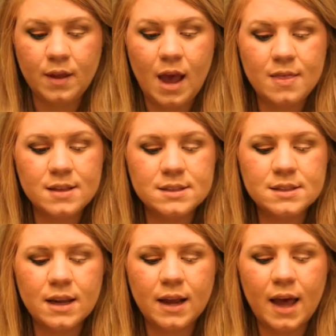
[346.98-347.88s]
And this is
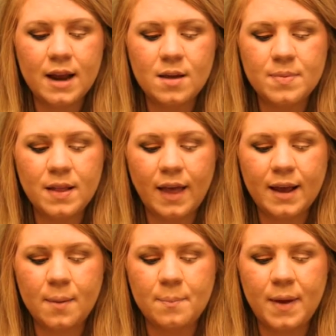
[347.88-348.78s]
going to kind of be like
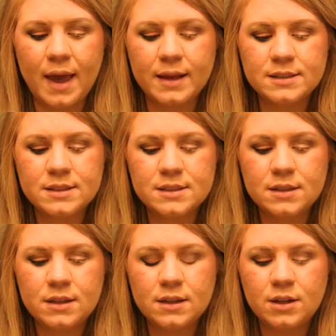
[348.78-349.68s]
a base
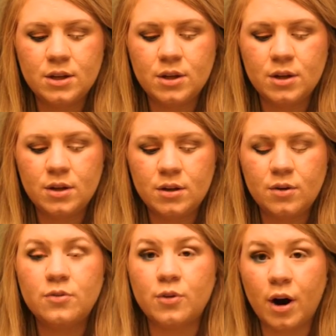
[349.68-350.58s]

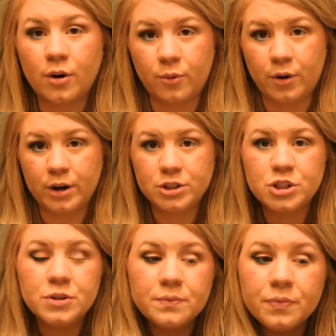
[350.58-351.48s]
for our
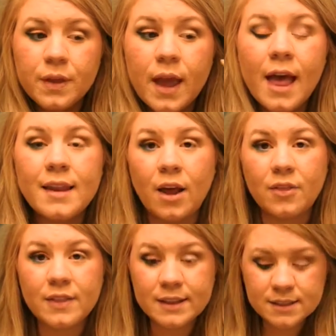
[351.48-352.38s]
orange. Now
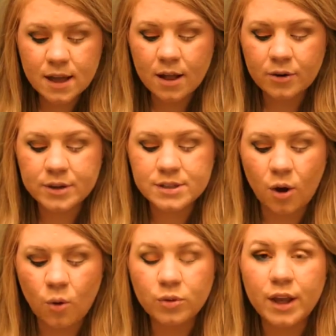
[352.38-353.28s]
this color is
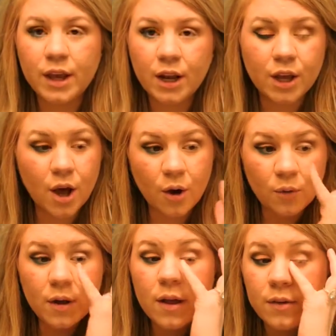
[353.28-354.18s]
only going to
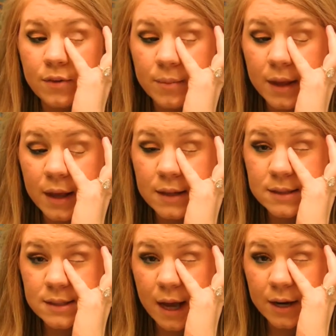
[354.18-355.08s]
go from the
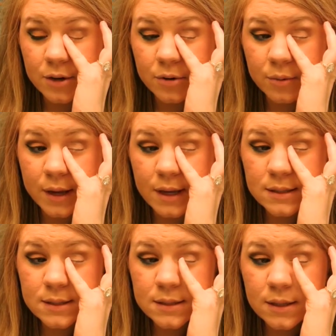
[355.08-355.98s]
inside
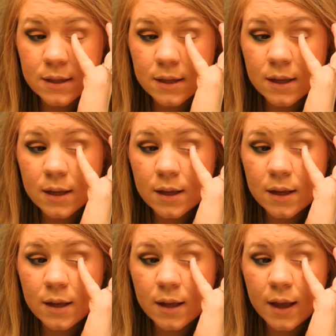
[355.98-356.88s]
crease
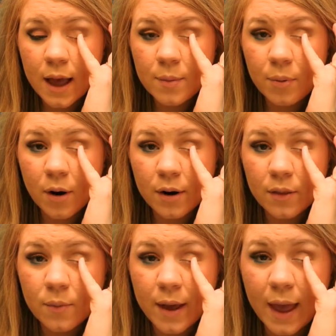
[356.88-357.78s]
and part of
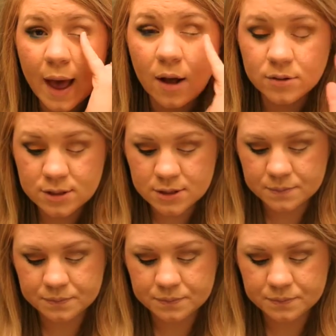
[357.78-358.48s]
the way out.